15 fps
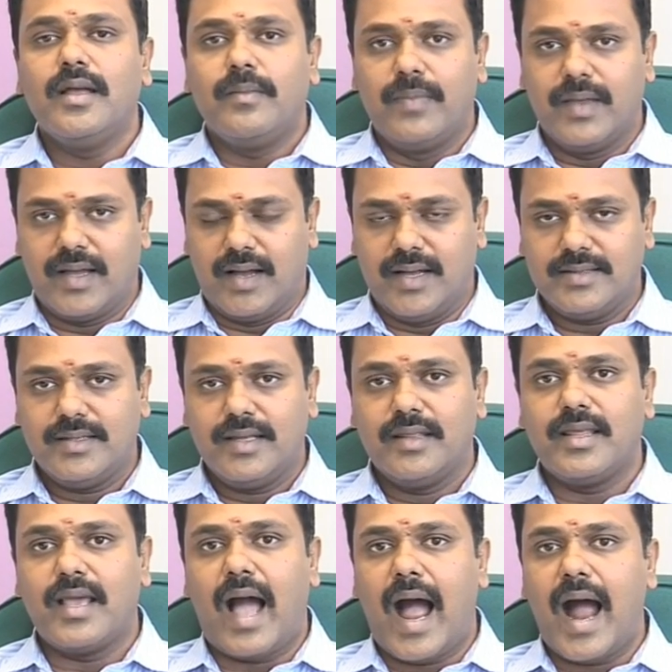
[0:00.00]
because
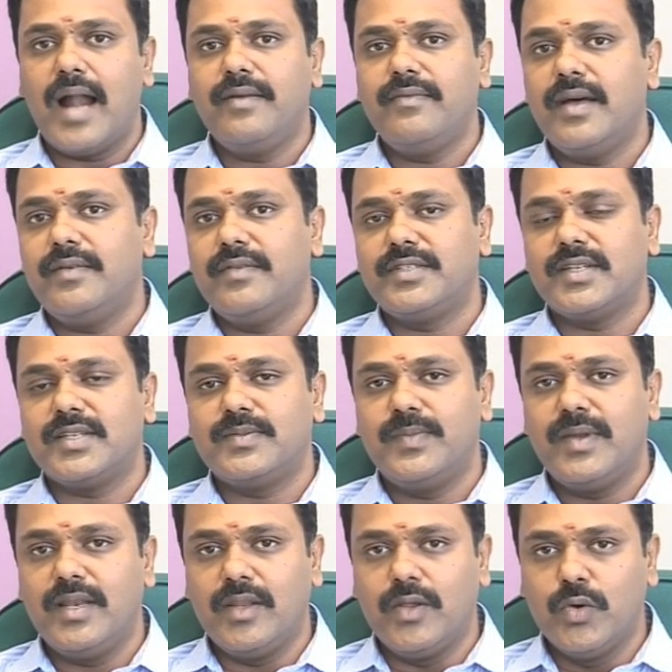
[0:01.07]
the hardware which has
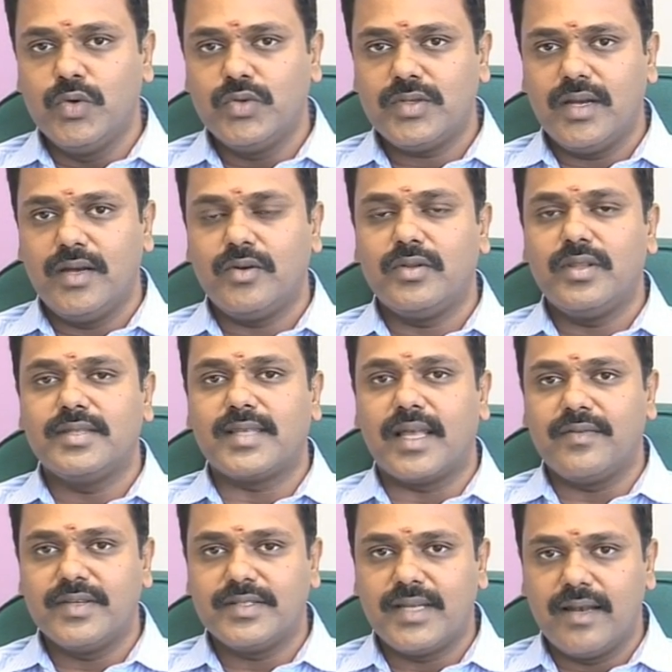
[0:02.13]
been used into the
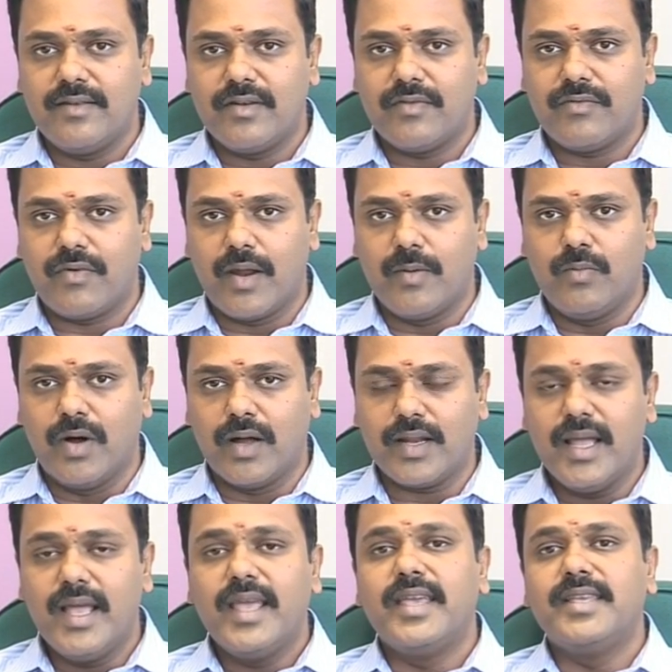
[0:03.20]
service delivery framework
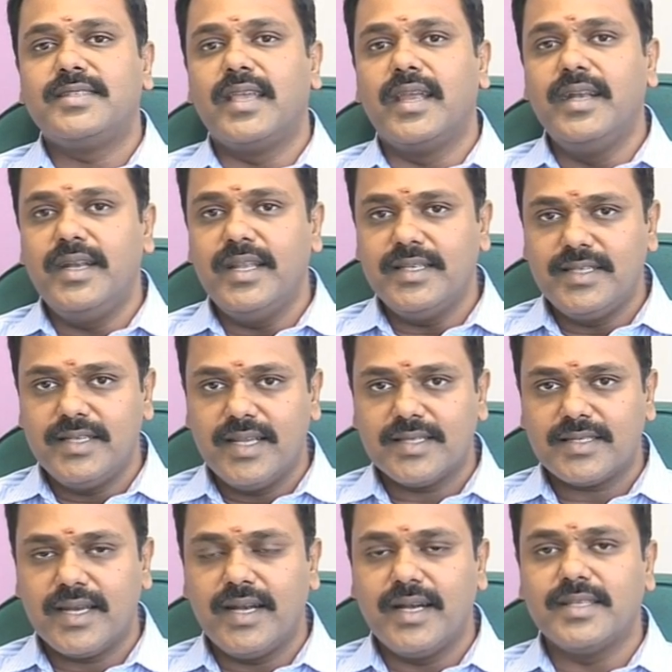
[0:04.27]
is
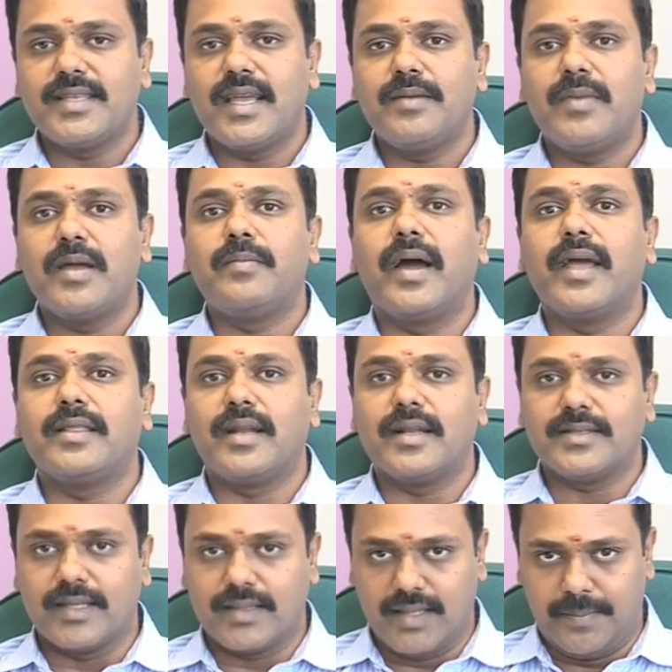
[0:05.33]
indigenously designed by Mahindra
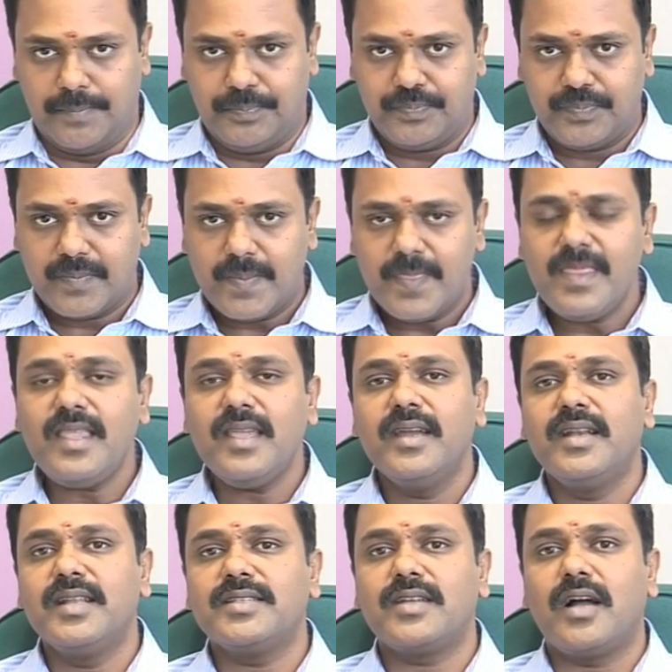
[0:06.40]
Satyam.
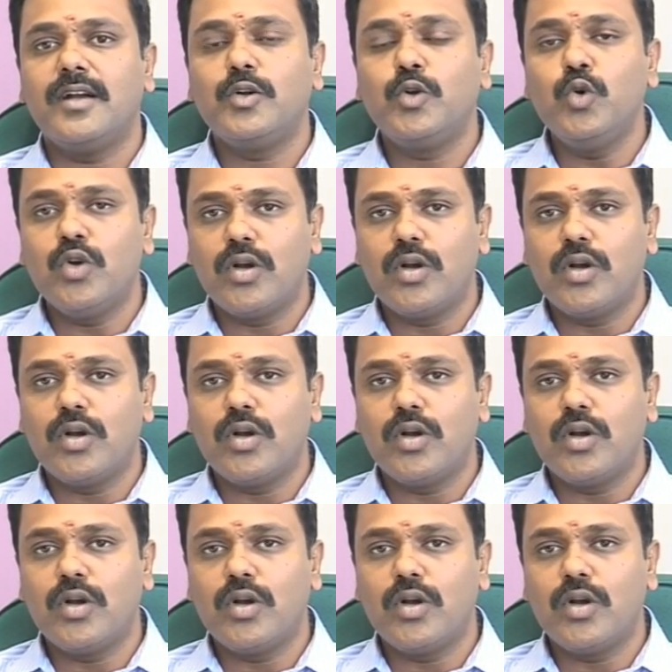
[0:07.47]
It has got two